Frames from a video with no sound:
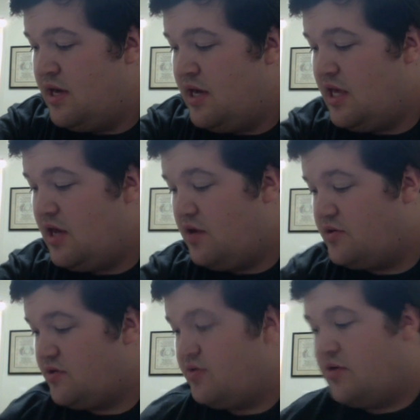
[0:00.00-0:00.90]
He
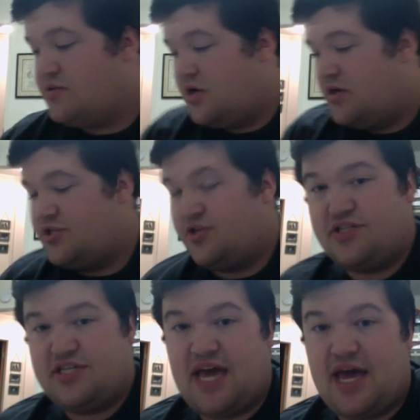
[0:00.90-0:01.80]
also goes on to
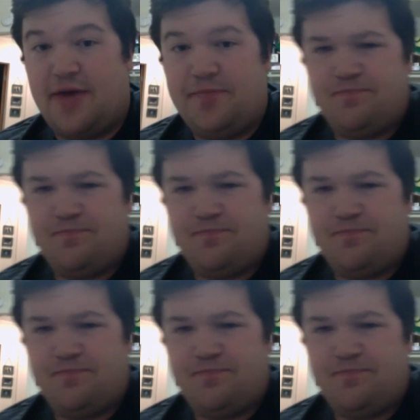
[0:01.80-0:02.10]
say,